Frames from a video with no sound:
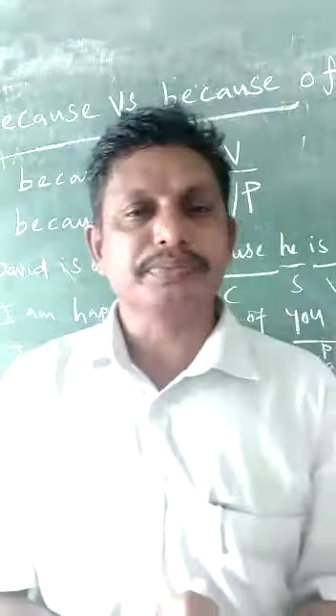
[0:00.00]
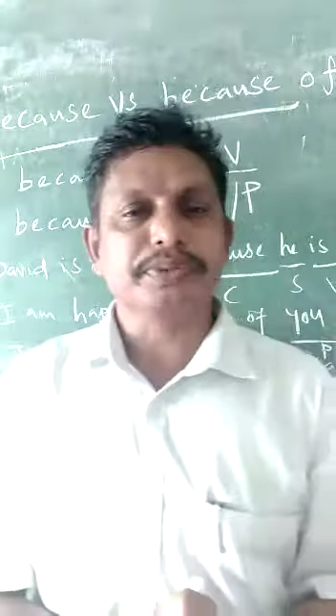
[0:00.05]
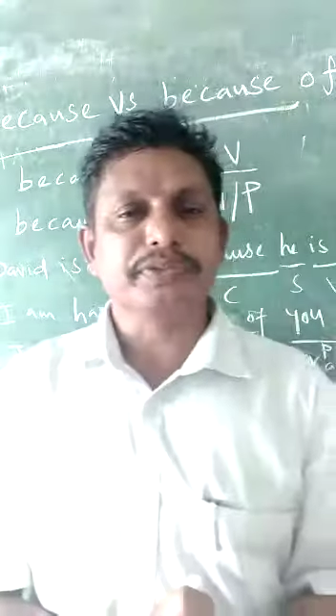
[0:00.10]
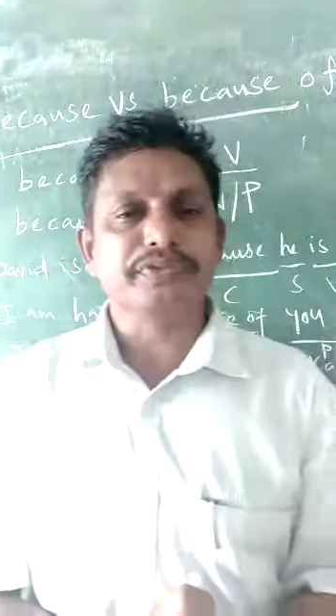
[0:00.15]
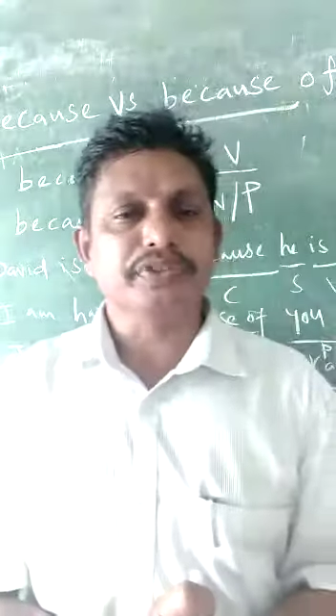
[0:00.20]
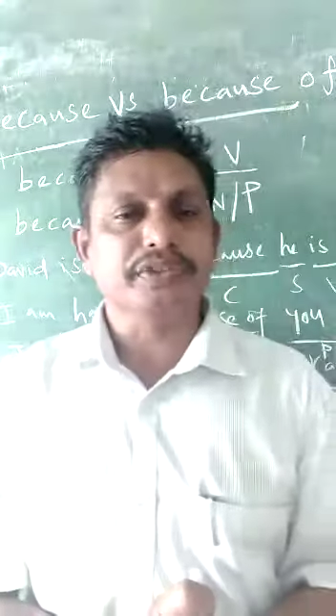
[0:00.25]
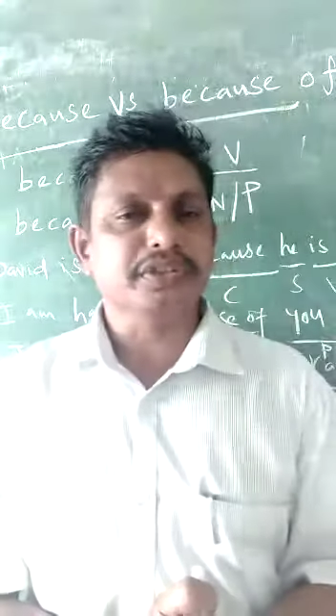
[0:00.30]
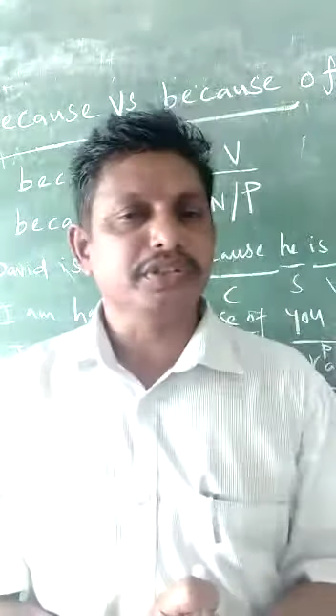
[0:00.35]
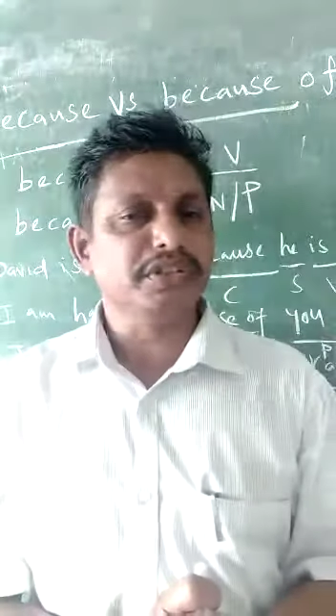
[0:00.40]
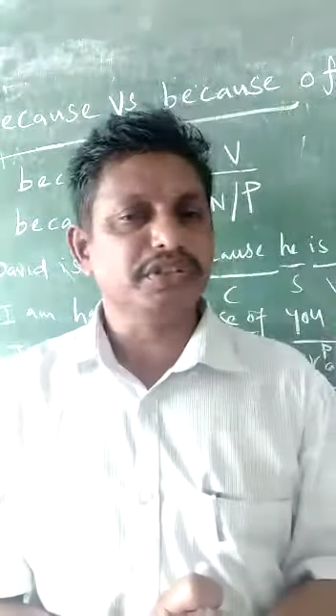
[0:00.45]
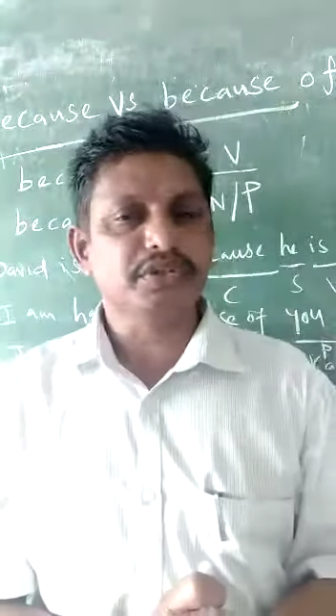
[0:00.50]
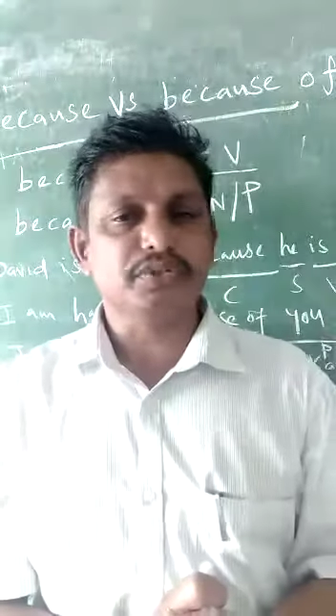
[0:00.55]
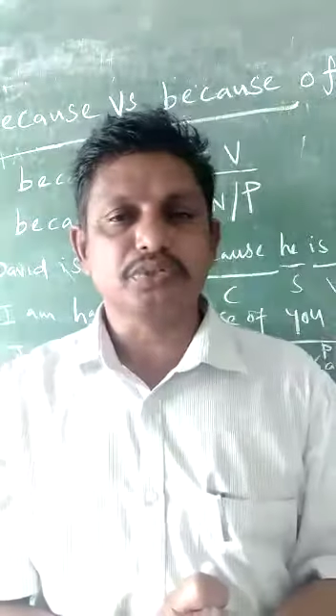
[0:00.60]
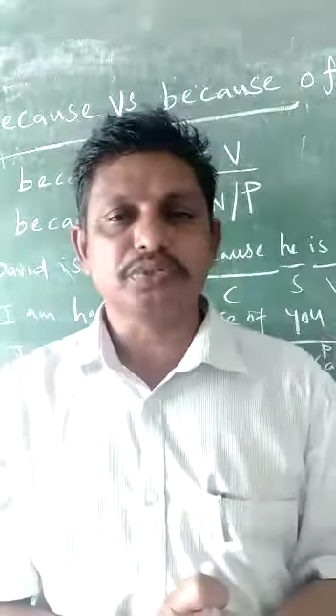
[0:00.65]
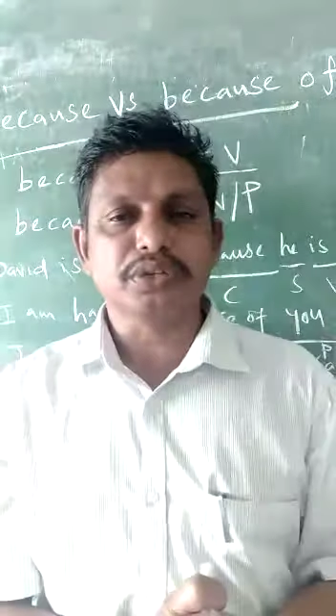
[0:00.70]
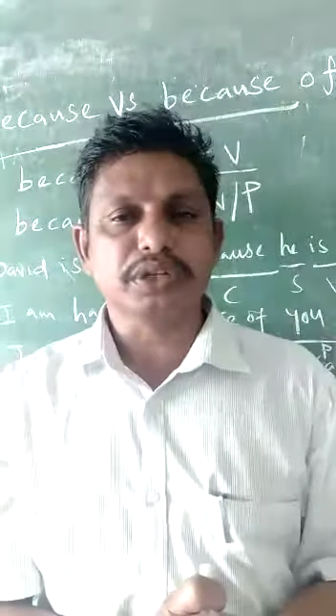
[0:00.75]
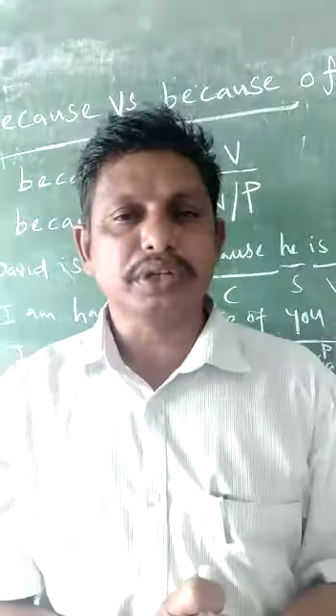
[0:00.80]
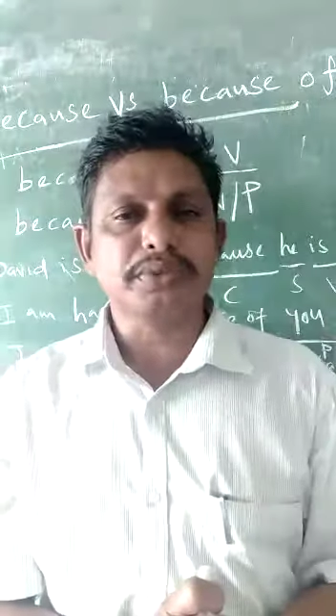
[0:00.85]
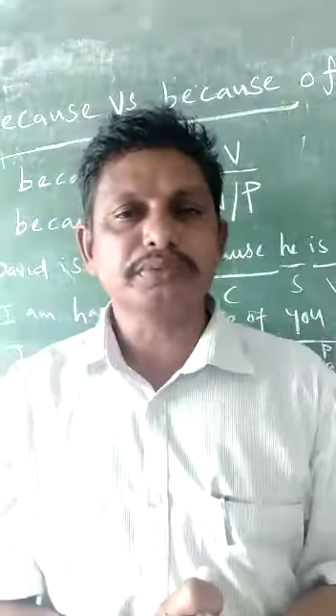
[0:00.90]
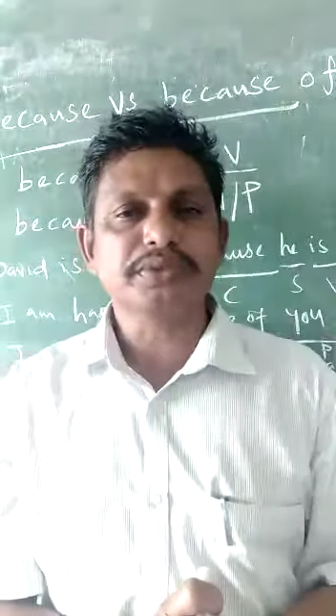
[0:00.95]
between these two
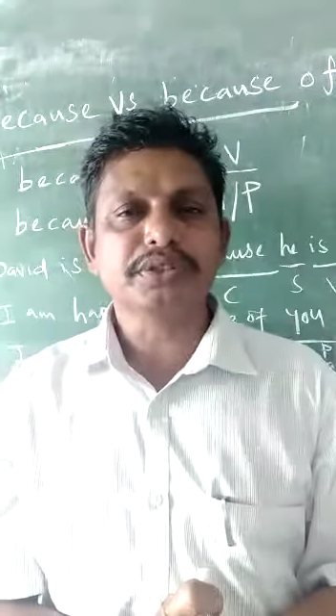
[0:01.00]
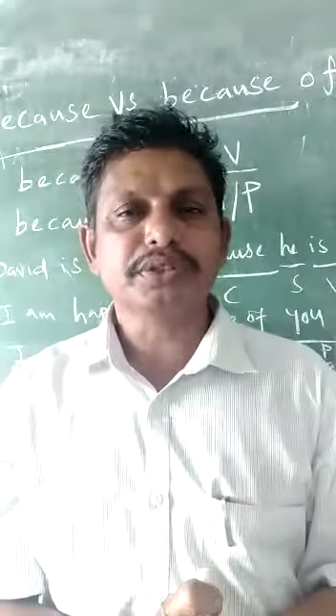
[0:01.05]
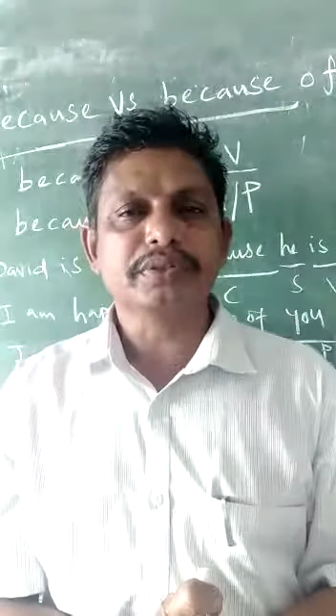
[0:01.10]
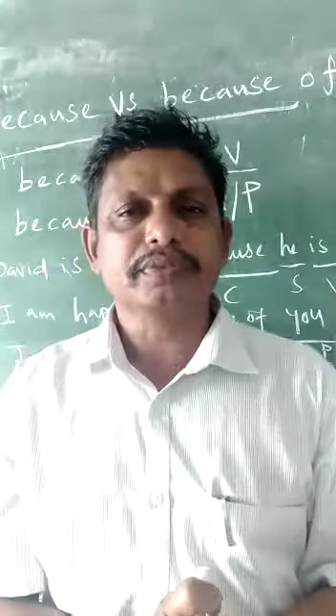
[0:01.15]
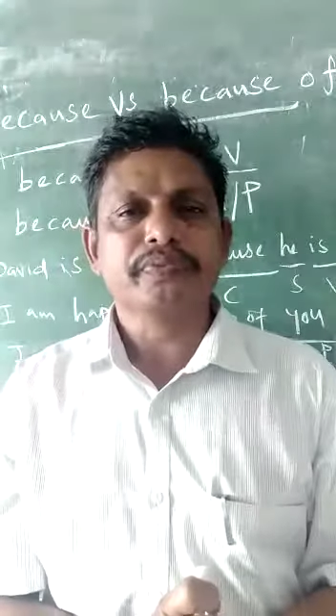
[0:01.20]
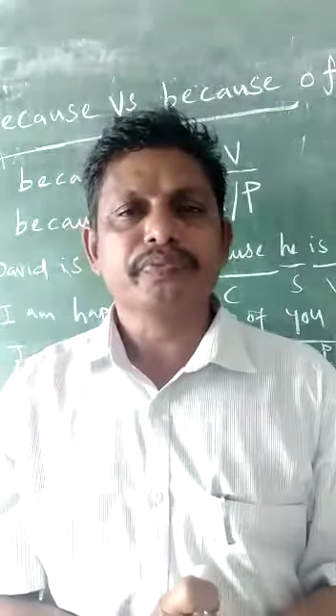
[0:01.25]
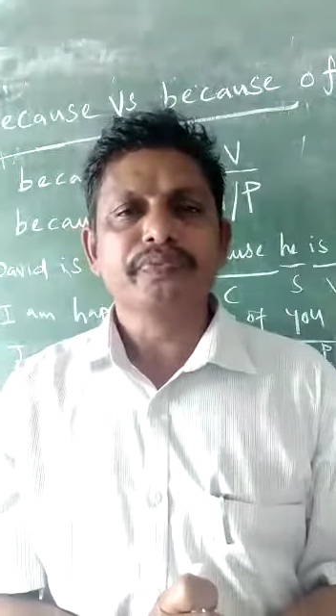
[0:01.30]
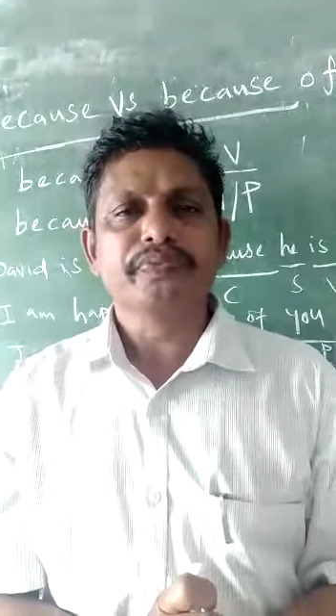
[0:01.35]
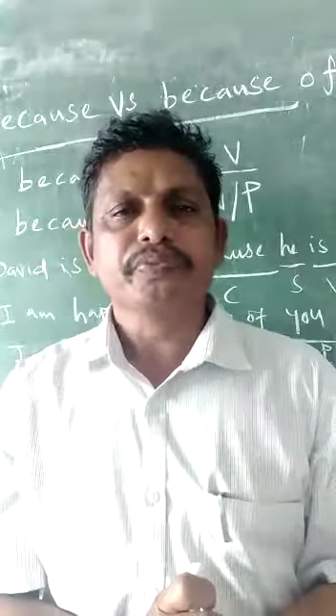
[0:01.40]
terms,